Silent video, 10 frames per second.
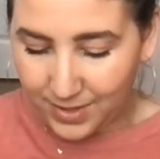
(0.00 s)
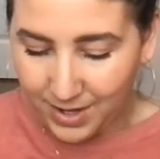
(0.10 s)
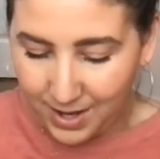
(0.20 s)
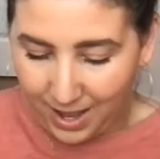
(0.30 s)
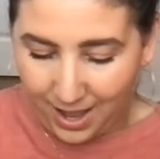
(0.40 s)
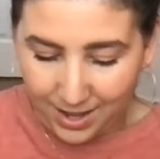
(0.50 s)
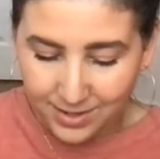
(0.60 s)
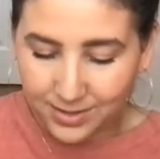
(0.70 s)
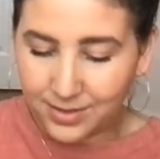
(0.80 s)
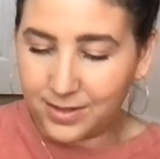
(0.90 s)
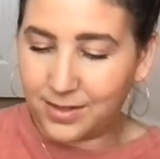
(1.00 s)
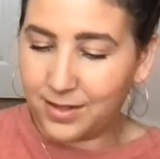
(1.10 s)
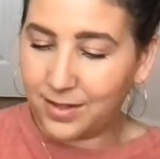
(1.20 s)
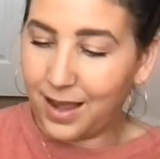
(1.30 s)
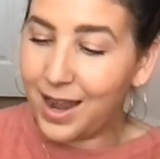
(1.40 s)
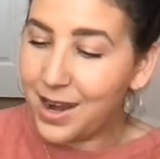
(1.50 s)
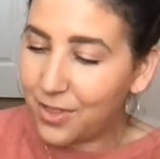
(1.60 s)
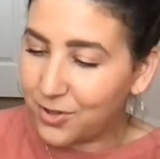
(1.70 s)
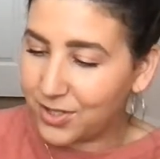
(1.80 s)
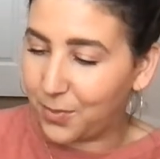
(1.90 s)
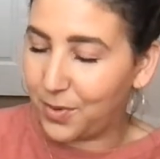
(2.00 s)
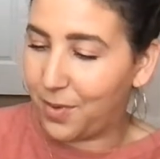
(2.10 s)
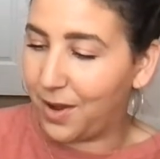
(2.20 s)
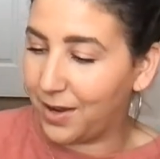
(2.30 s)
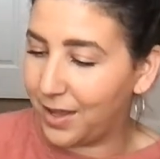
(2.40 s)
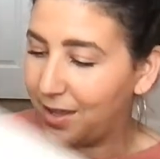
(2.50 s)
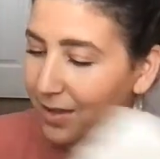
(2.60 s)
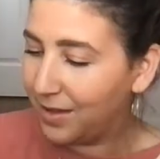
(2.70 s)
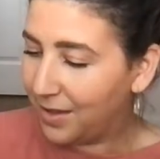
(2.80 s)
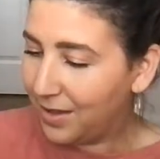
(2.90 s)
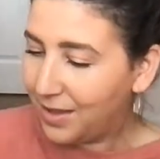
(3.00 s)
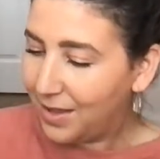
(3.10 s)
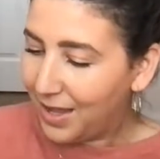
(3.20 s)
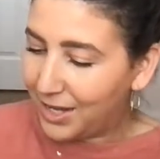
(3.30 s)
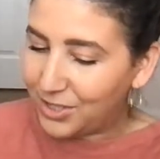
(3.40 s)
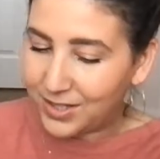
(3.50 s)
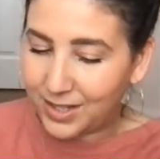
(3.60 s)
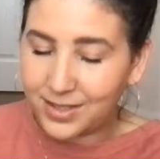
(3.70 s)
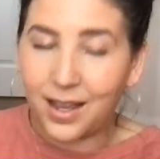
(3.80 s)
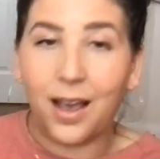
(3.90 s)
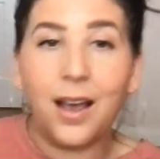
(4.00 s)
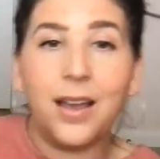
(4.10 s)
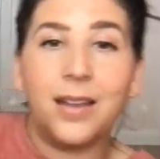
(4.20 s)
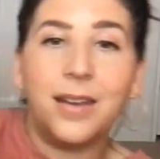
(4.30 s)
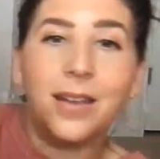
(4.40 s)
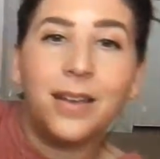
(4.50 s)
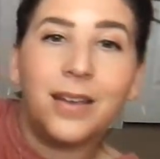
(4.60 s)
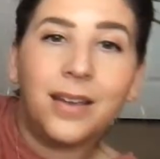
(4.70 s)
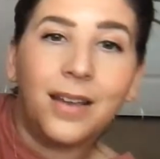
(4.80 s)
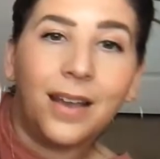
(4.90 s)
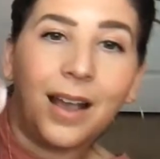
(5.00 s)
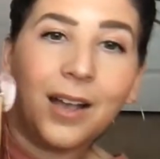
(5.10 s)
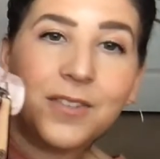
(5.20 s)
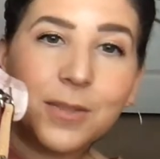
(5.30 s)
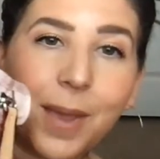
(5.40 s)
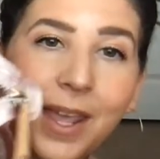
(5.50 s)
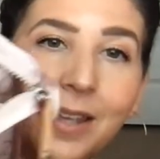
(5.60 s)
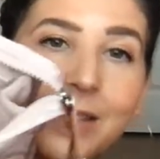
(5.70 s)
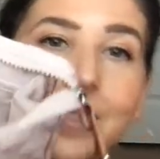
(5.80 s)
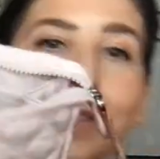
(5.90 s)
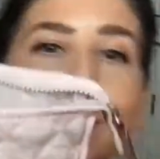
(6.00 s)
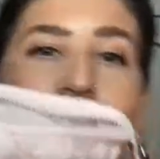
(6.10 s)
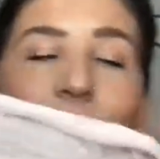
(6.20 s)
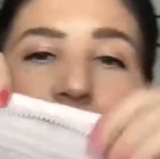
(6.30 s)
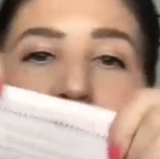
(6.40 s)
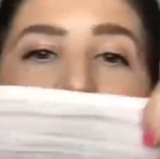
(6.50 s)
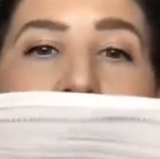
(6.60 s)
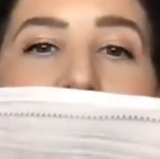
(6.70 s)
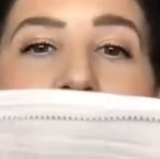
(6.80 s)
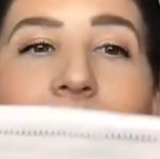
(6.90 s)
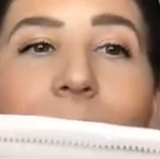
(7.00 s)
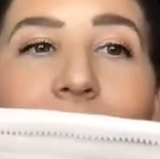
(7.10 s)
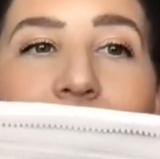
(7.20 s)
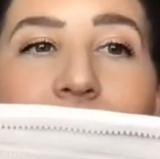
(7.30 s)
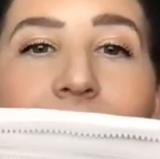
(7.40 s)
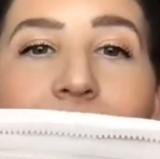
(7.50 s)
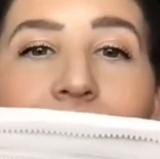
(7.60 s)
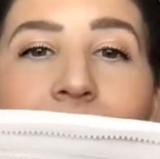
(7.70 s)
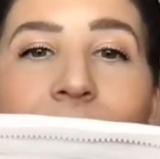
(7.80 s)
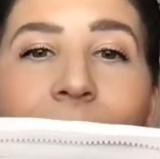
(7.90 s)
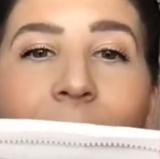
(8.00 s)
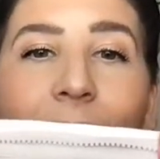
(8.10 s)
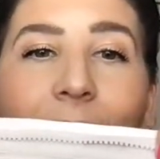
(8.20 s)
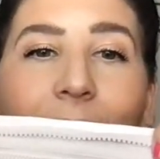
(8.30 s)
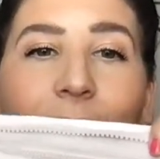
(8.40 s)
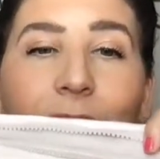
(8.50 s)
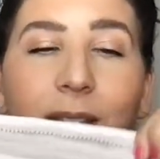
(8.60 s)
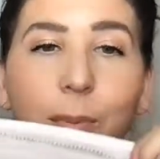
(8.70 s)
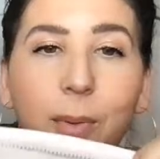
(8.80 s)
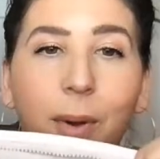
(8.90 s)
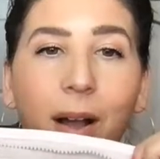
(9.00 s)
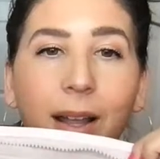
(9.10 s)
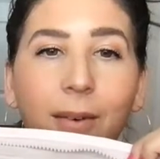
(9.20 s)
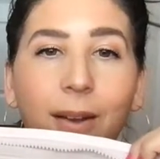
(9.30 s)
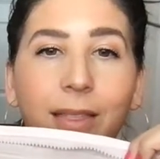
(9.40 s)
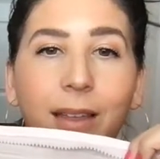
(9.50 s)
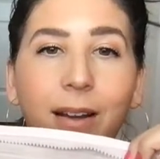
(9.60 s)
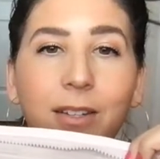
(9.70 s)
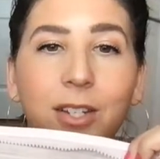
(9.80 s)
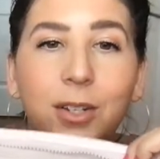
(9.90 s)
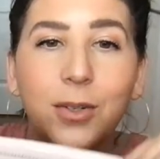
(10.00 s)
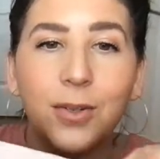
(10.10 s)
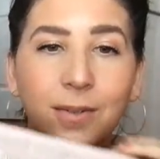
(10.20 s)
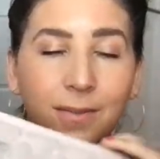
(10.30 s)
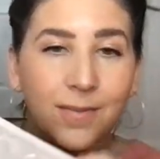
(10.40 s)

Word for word: it has another zipper pocket and just a ton of space. If you can see that there, a little zipper pocket right there too.